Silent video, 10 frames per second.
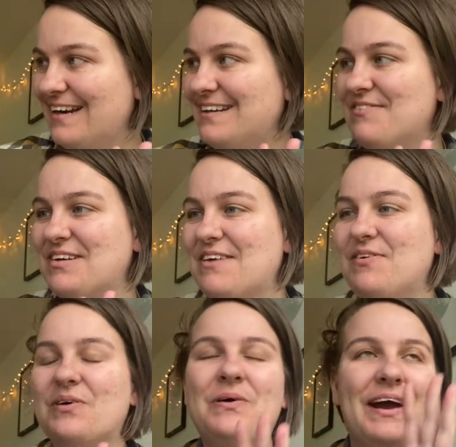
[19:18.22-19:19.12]
let me give
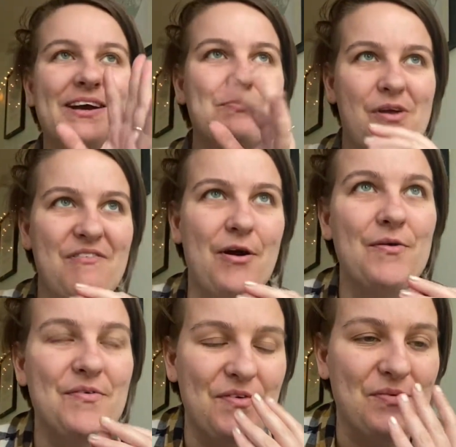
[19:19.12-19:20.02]
you a quick brief
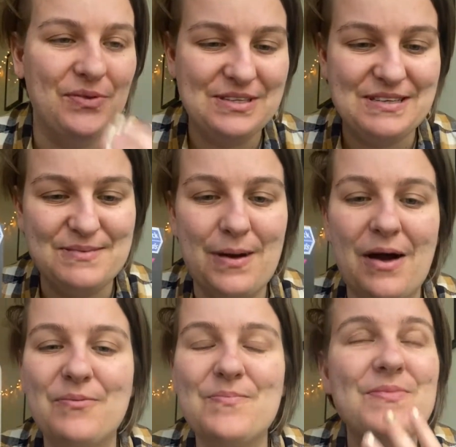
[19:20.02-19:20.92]
overview of what this is
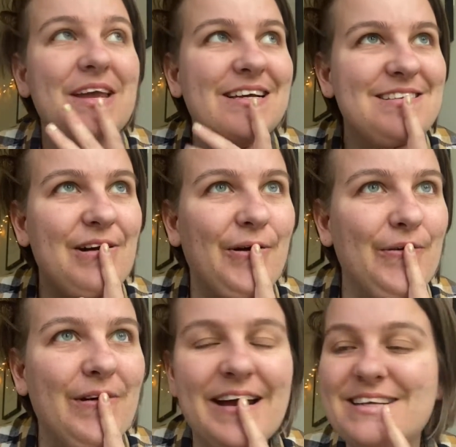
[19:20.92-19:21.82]
about. So
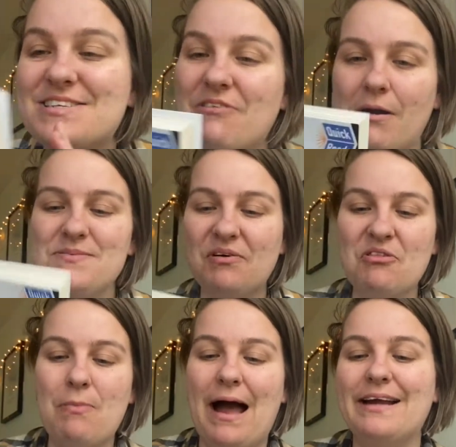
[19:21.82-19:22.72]
it describes it on the
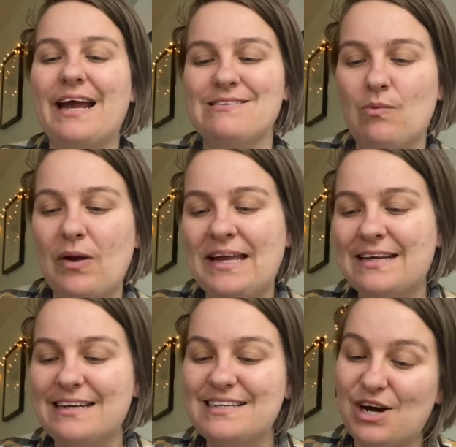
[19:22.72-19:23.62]
back as a
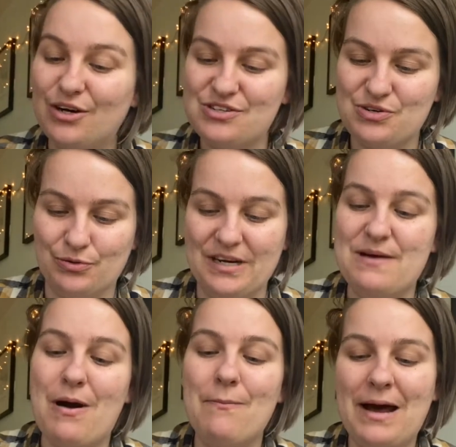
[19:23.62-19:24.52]
wickedly dark story
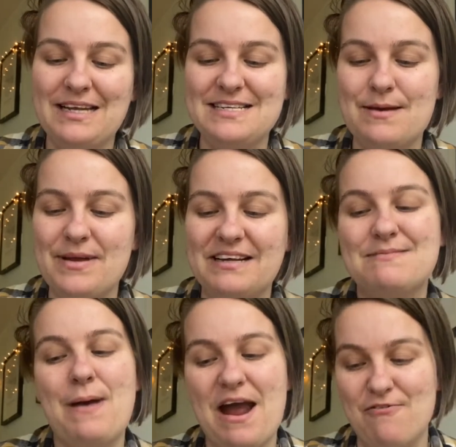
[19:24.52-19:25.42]
about pandemics,
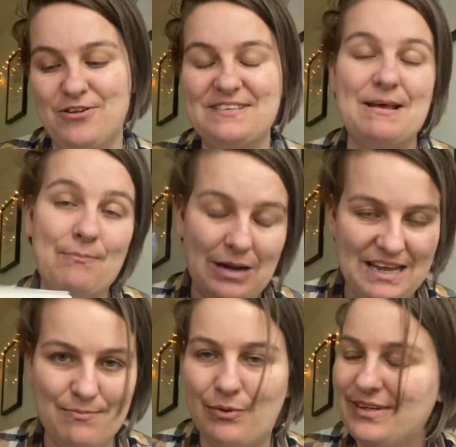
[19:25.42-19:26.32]
parents and
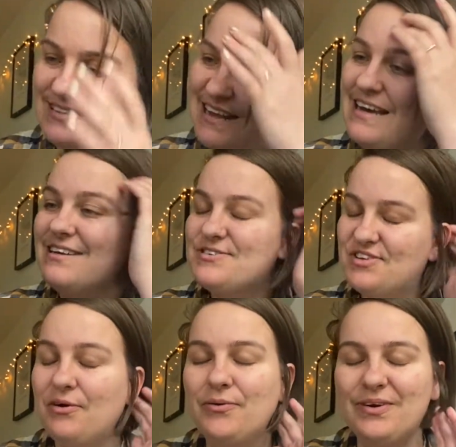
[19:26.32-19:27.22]
playboys.
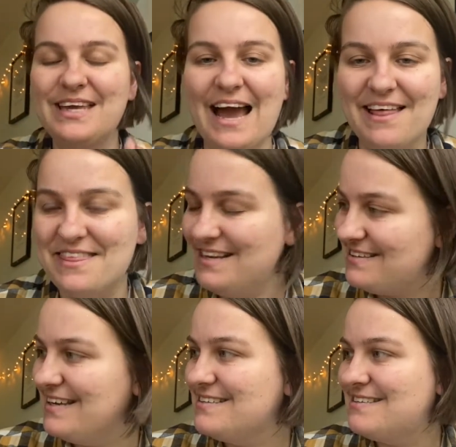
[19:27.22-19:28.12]
So yeah, this
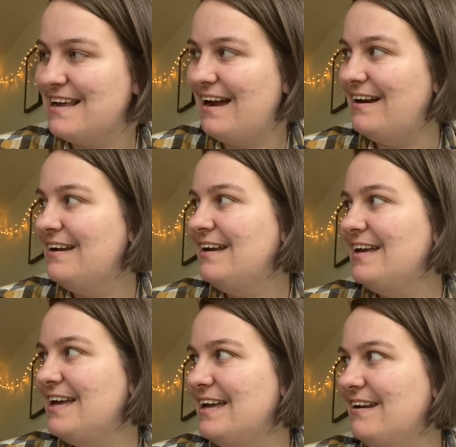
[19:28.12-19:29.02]
is set
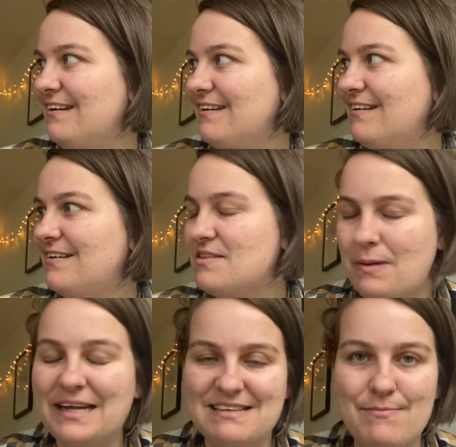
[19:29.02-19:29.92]
in the
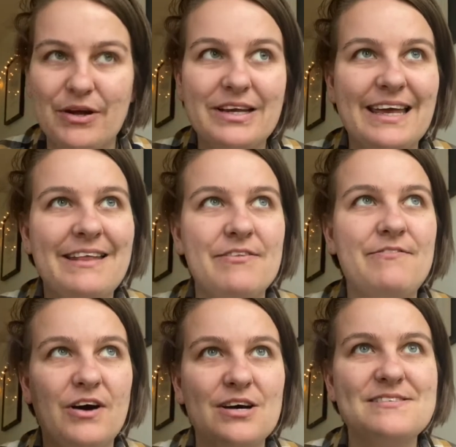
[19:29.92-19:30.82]
pandemic, in the
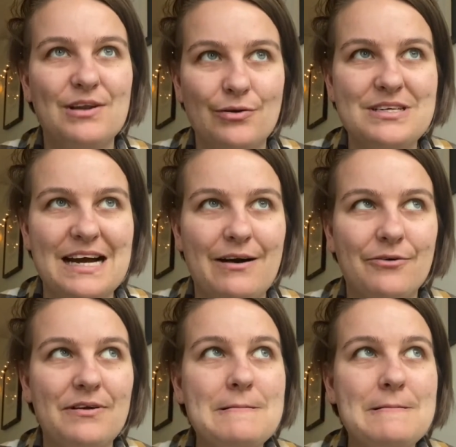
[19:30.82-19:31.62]
first lockdown.